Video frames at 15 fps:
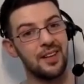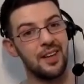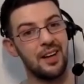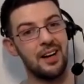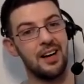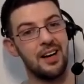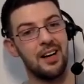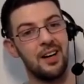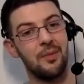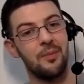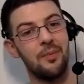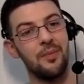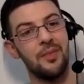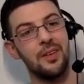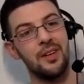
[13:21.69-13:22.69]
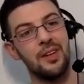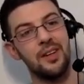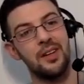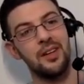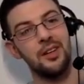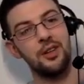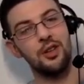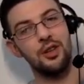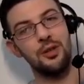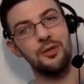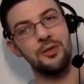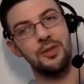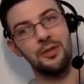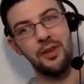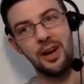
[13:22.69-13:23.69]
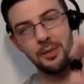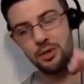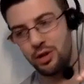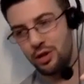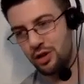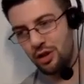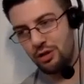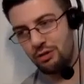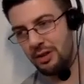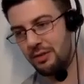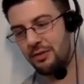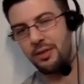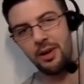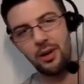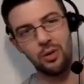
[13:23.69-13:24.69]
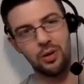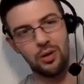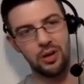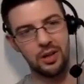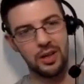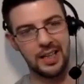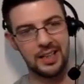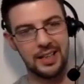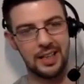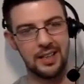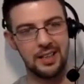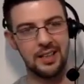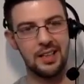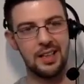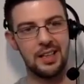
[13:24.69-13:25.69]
Um, you've developed such a great following on LinkedIn,